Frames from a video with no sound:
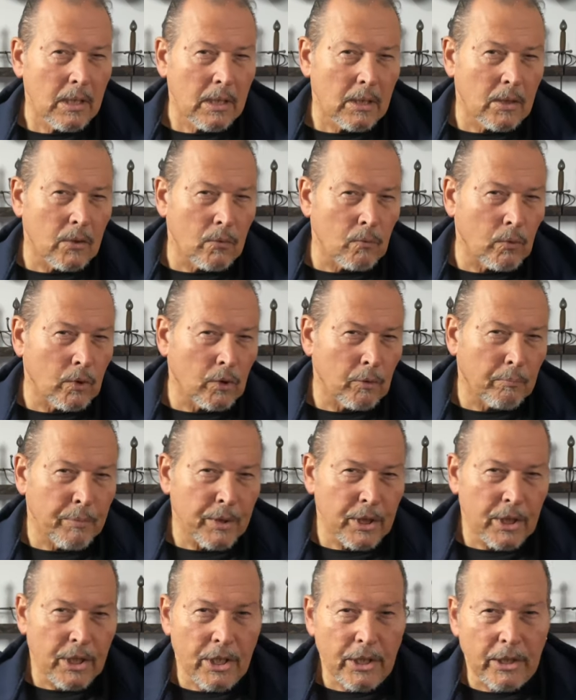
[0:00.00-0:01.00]
It will
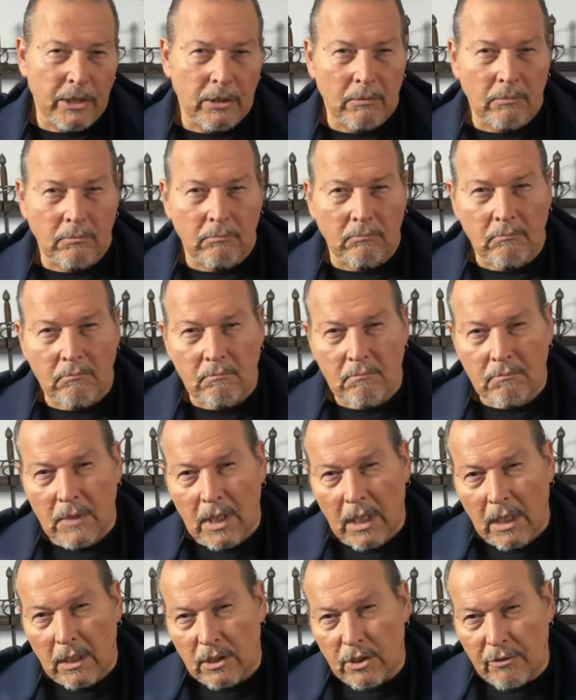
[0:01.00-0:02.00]
begin,
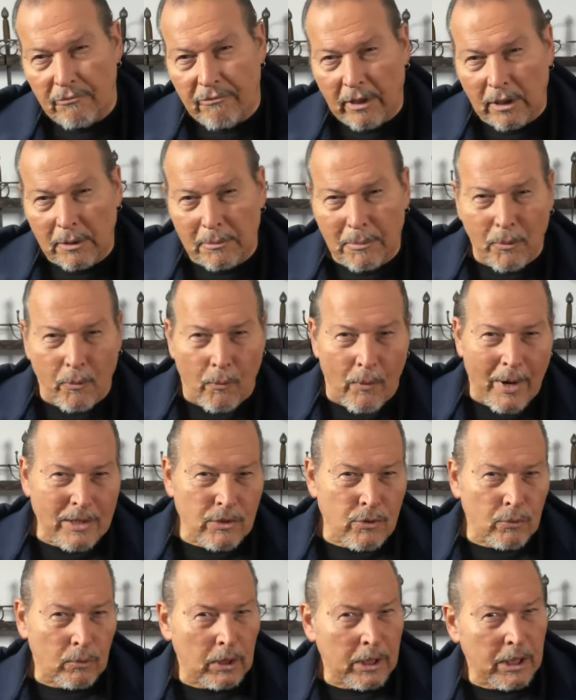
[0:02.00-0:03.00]
develop
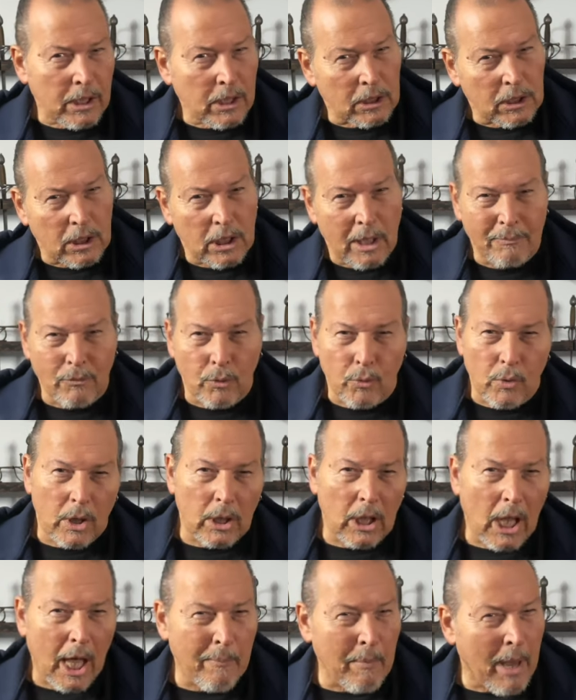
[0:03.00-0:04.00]
gradually, and come to a
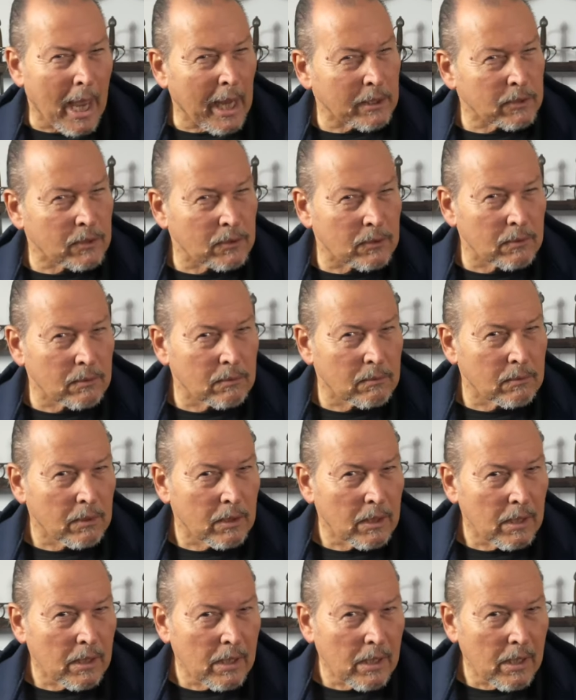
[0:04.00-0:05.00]
climax
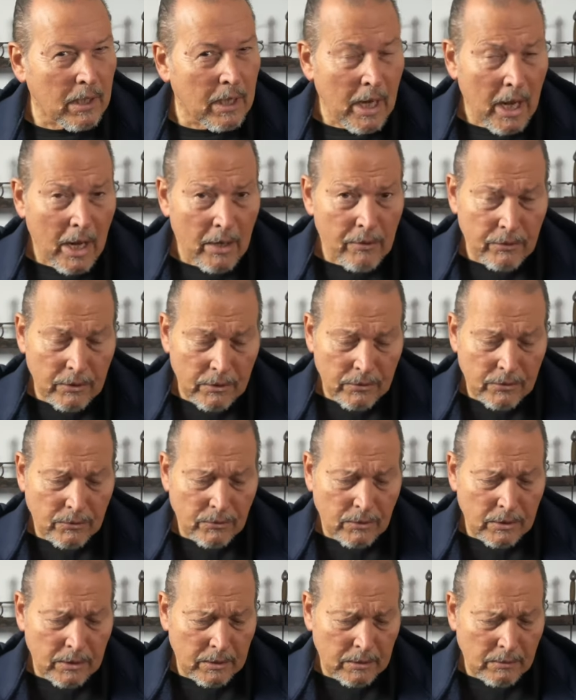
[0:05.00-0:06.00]

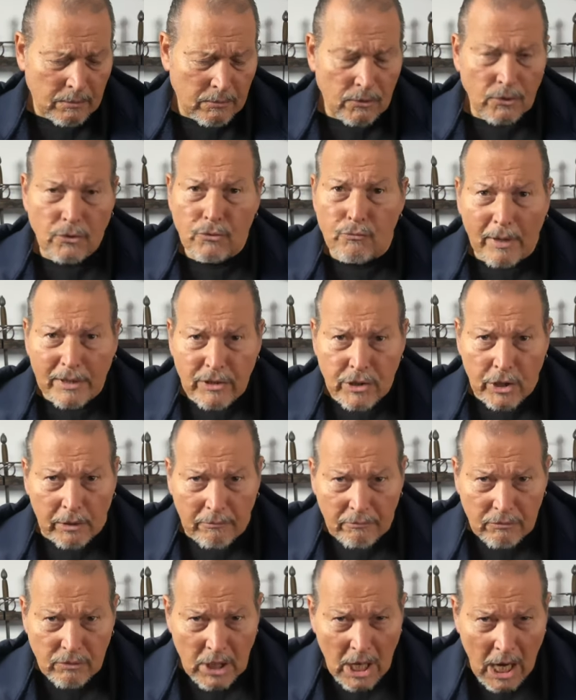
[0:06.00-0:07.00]
this uh, stretching
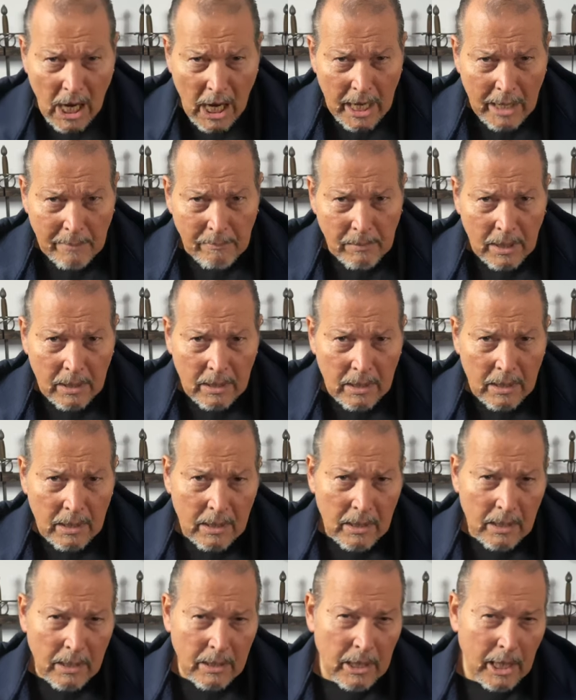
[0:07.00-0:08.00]
of time
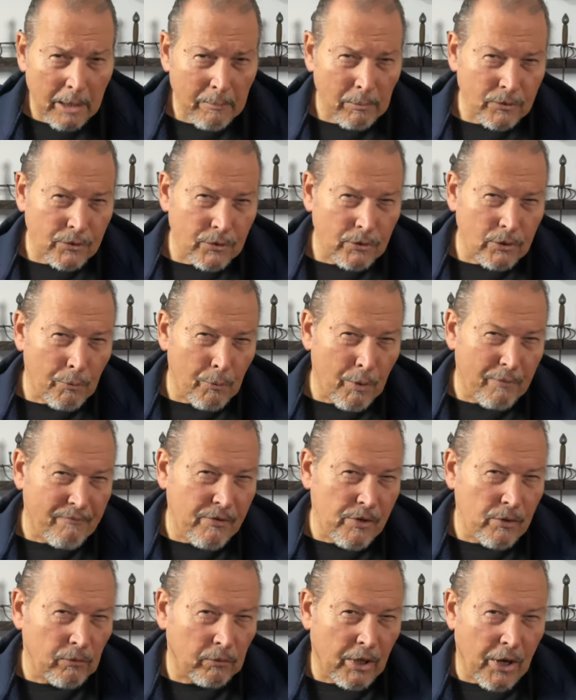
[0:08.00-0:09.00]
enables you to
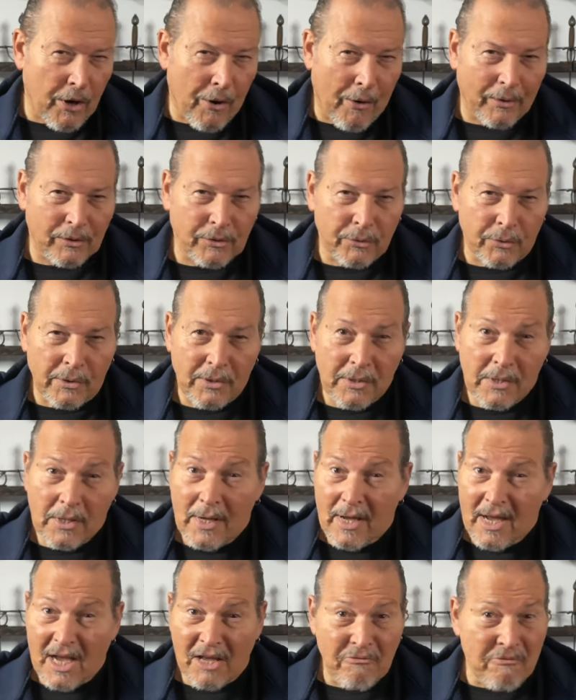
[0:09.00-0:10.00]
reveal character,
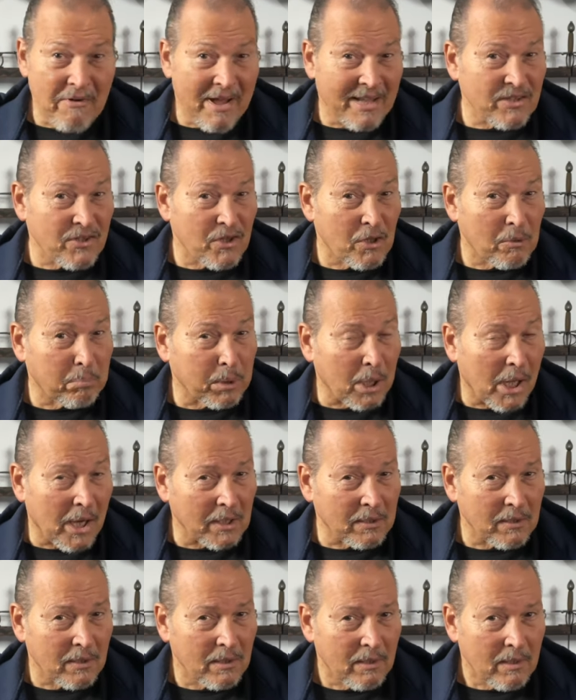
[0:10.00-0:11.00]
advance the
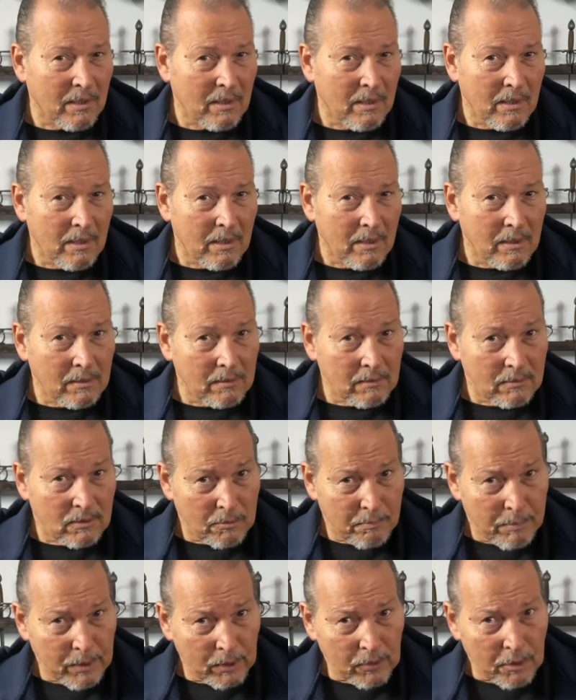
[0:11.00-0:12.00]
plot, to
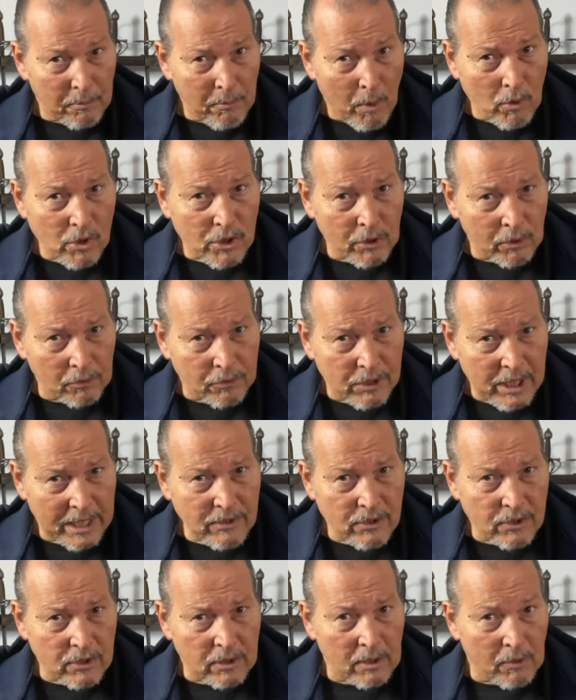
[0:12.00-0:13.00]
build emotional
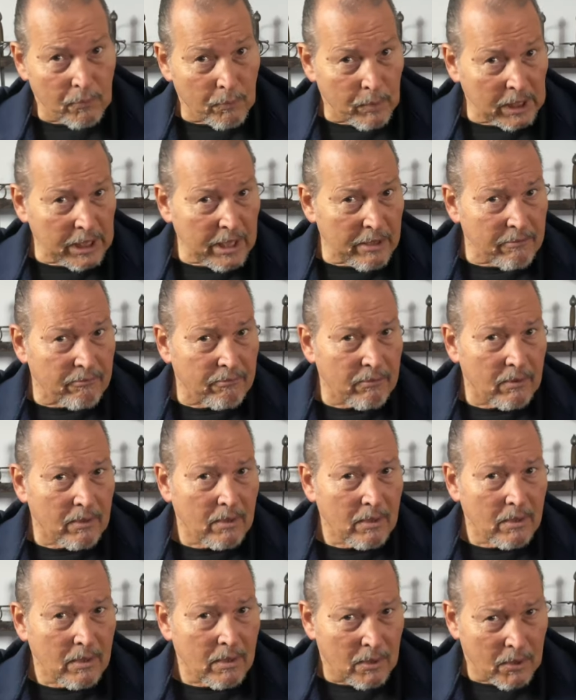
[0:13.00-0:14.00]
tension and relief
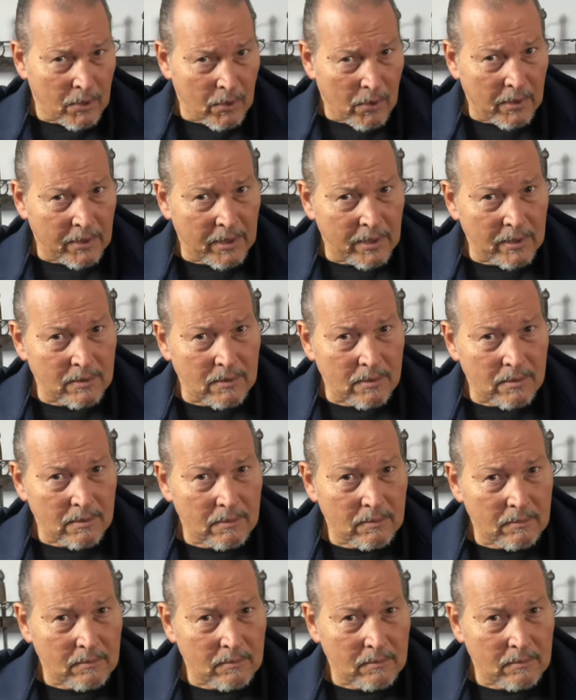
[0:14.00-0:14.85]
in the audience.